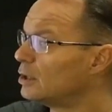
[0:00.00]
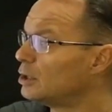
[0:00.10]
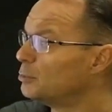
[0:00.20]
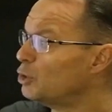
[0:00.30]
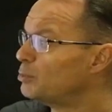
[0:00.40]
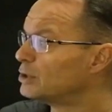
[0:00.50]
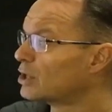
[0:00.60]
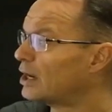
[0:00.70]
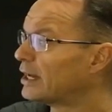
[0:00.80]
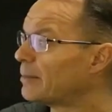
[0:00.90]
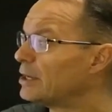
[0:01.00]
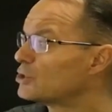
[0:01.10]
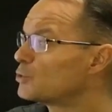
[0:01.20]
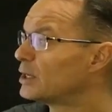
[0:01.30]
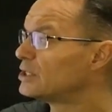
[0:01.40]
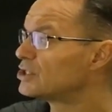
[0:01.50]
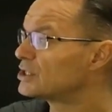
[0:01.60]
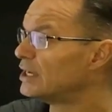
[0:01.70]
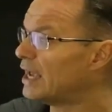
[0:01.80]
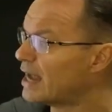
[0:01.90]
The movement dynamics, we can
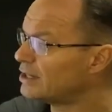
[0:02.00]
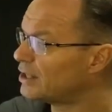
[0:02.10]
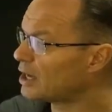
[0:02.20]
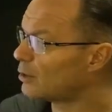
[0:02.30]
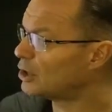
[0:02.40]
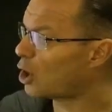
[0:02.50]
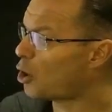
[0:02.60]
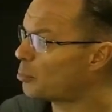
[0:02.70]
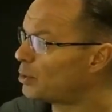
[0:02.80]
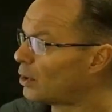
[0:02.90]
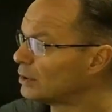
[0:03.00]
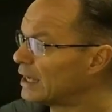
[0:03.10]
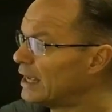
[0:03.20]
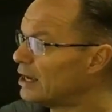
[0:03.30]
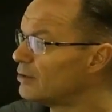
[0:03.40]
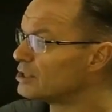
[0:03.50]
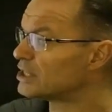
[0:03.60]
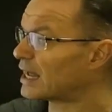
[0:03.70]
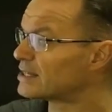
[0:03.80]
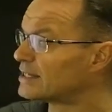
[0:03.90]
see anything going up on here is
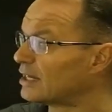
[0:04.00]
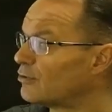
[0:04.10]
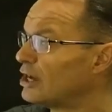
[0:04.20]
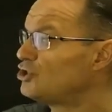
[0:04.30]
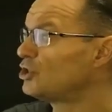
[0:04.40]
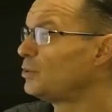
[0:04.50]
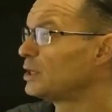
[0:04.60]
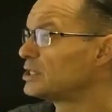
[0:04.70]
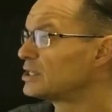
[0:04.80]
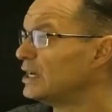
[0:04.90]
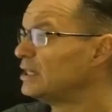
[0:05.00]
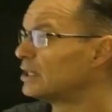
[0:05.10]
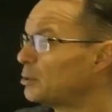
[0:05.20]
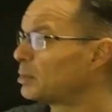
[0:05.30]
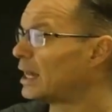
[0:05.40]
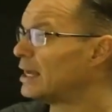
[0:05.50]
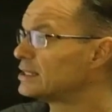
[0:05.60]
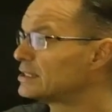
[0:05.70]
an acceleration. We can see that the player's